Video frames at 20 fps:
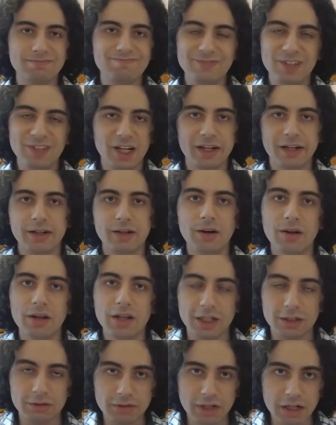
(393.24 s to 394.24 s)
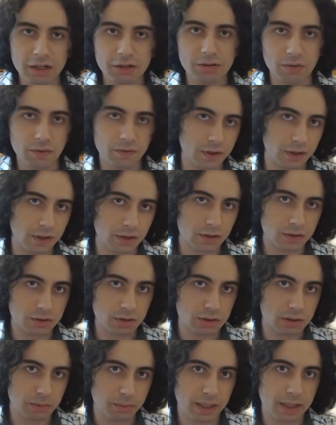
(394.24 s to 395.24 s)
not at all a racial thing. It's
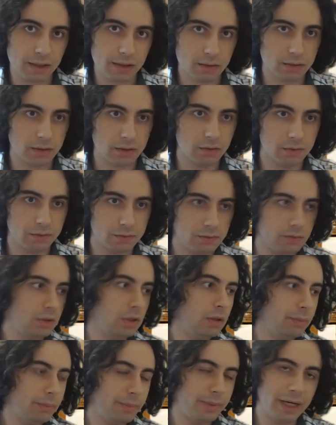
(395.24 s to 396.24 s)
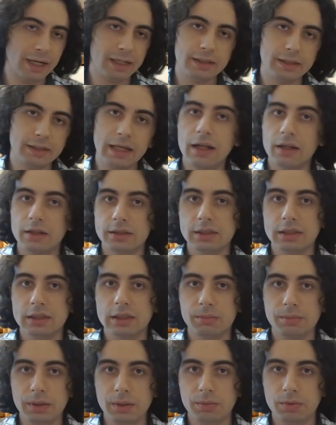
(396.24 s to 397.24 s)
just a matter of practicality
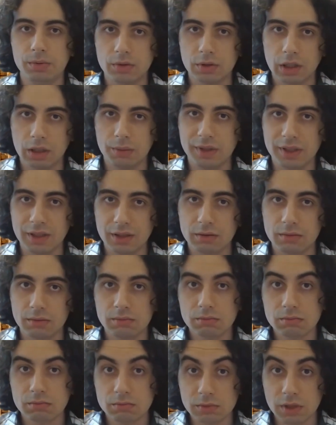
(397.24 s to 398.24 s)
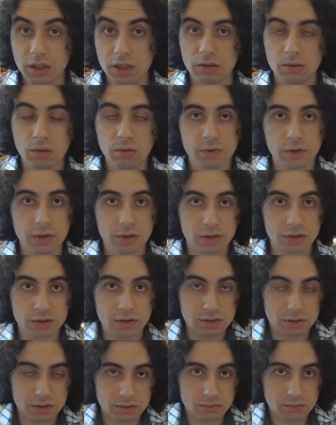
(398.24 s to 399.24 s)
and people coming in, taking over. It's
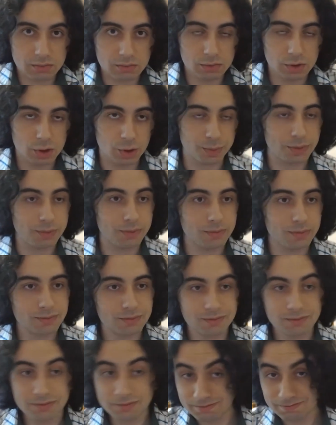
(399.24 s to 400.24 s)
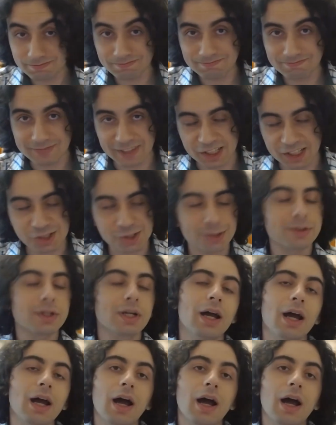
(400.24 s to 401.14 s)
just human nature.